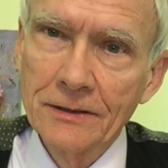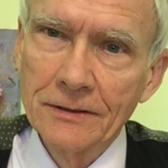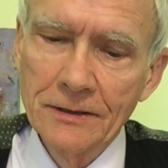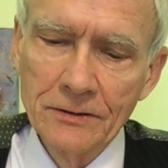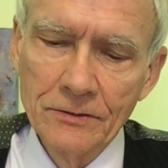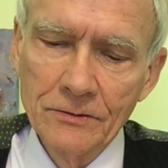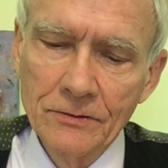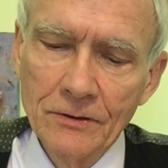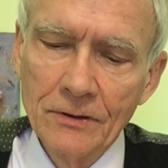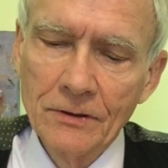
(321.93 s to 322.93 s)
can
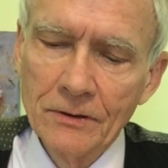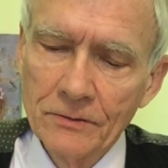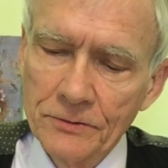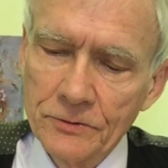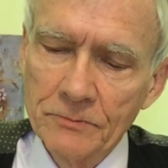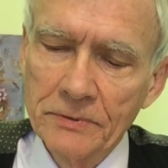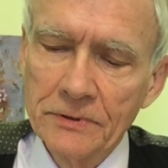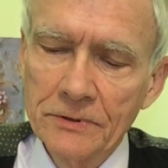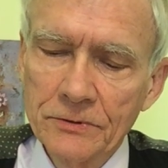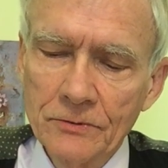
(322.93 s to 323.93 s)
also be
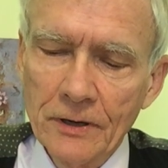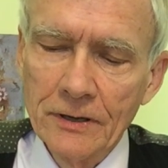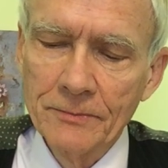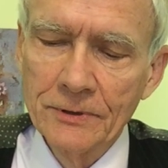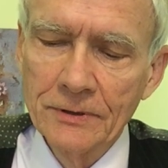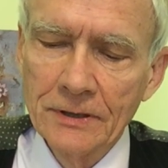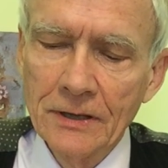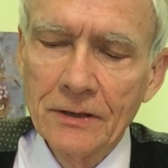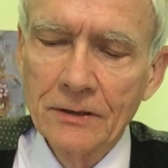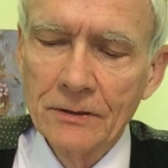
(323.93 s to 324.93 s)
described
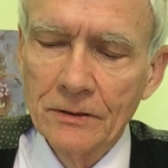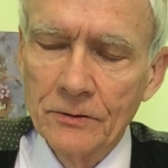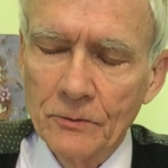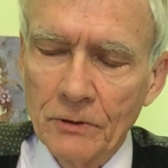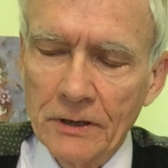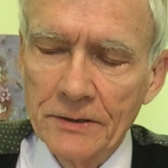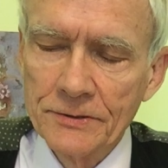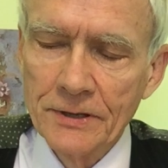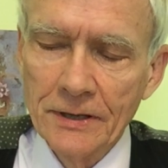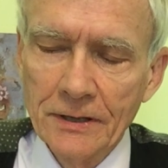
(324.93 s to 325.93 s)

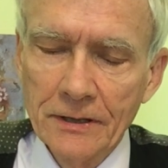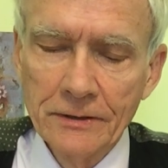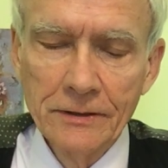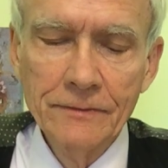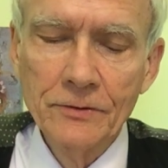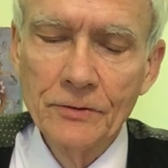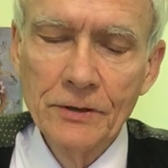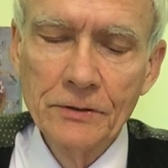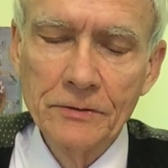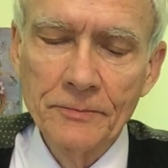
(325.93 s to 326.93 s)
otherwise, and even
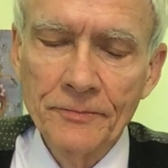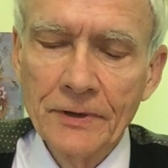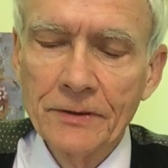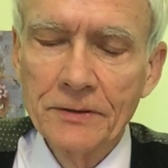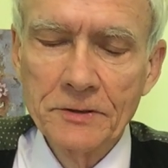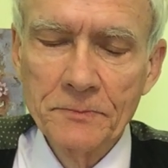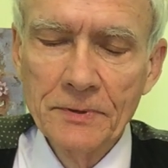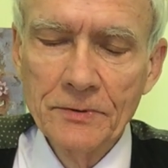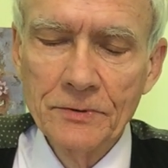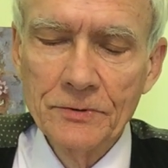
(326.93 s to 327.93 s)
though the
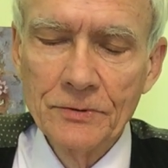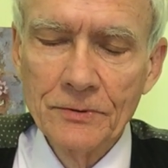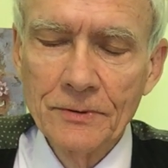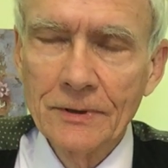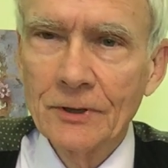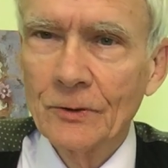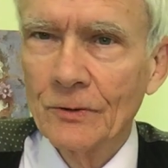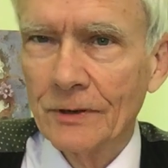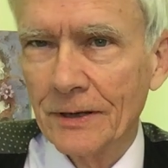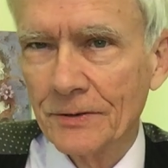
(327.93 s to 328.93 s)
expenditure
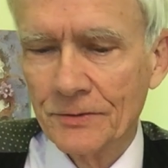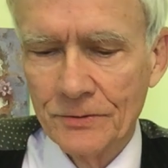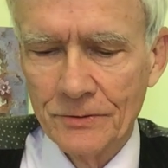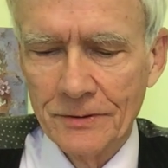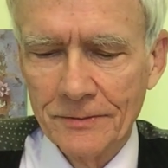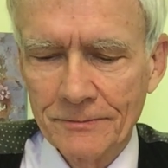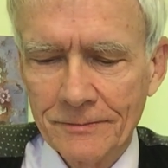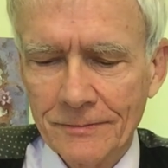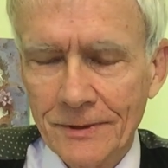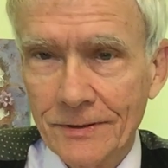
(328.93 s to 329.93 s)
relates to the
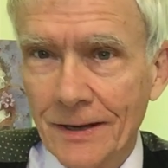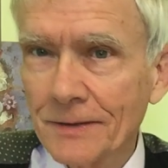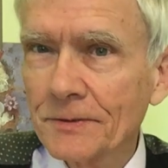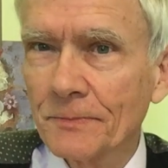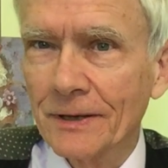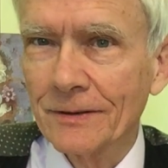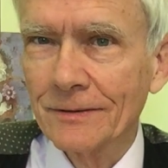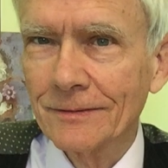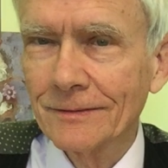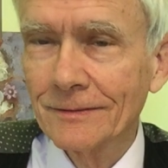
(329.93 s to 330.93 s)

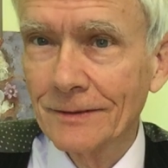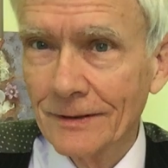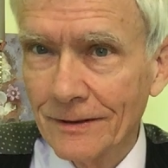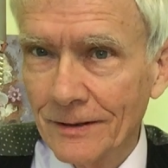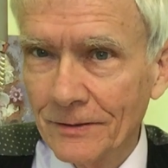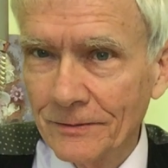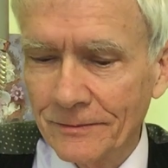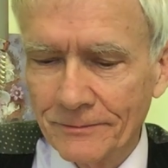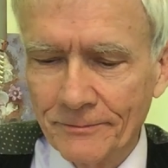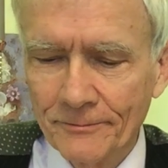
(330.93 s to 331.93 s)
taxpayer alone.